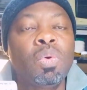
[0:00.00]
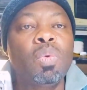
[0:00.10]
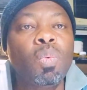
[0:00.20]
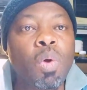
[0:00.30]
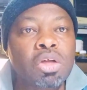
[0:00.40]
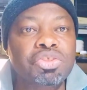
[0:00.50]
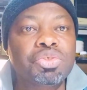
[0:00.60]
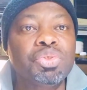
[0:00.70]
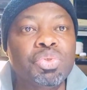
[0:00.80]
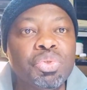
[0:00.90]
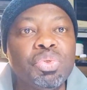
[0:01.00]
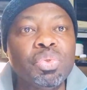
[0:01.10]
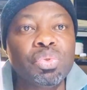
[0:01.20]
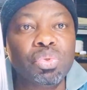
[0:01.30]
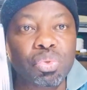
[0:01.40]
what do
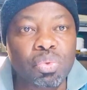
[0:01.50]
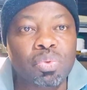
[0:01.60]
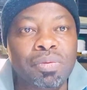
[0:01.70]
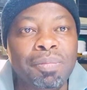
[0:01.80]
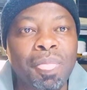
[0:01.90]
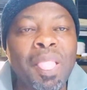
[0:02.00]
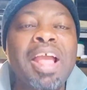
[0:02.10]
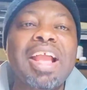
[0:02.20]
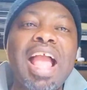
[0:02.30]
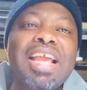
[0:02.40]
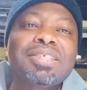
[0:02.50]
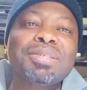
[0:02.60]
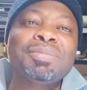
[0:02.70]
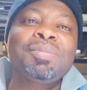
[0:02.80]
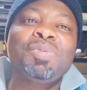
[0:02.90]
you do?
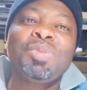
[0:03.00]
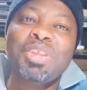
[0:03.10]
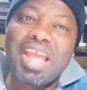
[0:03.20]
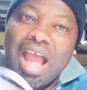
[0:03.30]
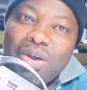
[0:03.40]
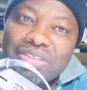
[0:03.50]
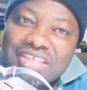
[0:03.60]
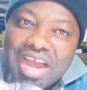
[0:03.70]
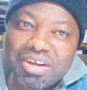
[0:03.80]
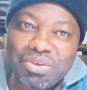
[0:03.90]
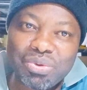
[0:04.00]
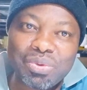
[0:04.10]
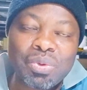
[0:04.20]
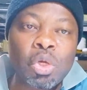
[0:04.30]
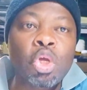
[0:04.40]
Guys, I'll tell
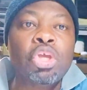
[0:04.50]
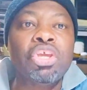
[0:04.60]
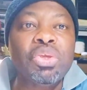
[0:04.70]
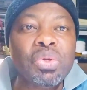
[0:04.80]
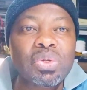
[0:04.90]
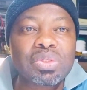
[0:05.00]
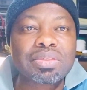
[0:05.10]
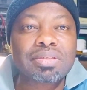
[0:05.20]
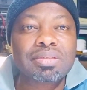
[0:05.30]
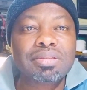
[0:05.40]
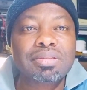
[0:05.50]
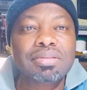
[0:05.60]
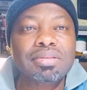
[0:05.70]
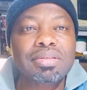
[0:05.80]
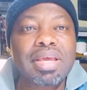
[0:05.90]
you, use
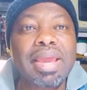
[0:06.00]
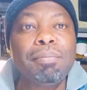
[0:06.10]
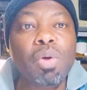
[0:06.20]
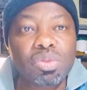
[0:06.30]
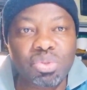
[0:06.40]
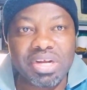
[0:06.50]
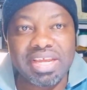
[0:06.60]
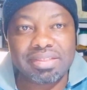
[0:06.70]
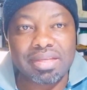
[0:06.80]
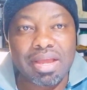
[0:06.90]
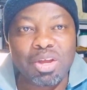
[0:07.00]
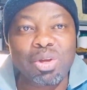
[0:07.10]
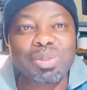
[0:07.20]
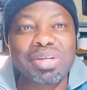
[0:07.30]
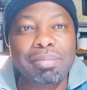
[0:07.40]
a modulator.
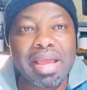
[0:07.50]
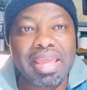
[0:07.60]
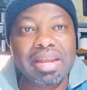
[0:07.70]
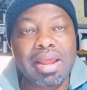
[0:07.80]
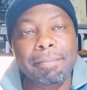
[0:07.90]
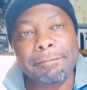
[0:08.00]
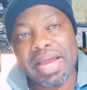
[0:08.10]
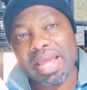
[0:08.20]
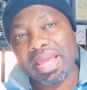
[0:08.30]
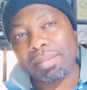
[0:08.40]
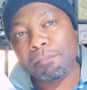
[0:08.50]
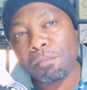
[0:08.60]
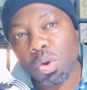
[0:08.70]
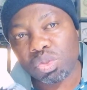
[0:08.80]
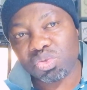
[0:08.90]
Go to the market and buy a
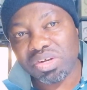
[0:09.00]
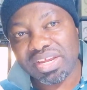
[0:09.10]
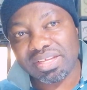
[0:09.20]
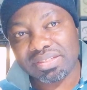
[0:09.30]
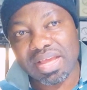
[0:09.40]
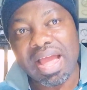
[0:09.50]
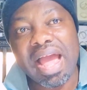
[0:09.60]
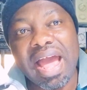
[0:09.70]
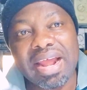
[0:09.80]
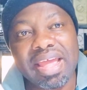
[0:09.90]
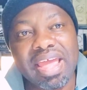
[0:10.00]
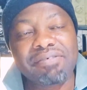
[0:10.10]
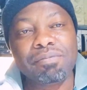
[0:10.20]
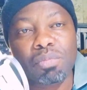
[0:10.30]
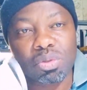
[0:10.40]
modulator,
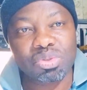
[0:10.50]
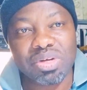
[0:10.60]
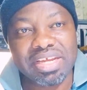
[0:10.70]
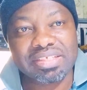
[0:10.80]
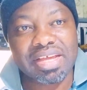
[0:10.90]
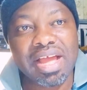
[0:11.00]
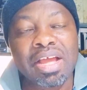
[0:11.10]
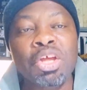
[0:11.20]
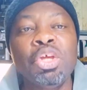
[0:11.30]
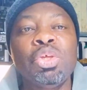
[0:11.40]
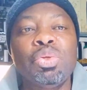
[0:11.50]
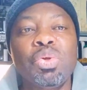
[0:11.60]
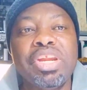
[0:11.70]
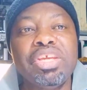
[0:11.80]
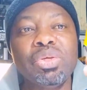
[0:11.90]
RF modulator. You're
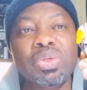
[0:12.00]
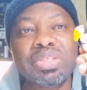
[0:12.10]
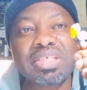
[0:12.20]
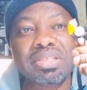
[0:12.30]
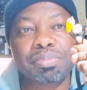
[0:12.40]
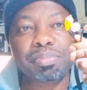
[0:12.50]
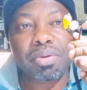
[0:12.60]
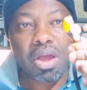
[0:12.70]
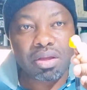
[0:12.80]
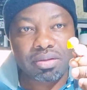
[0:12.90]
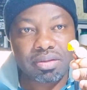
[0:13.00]
going to use this block,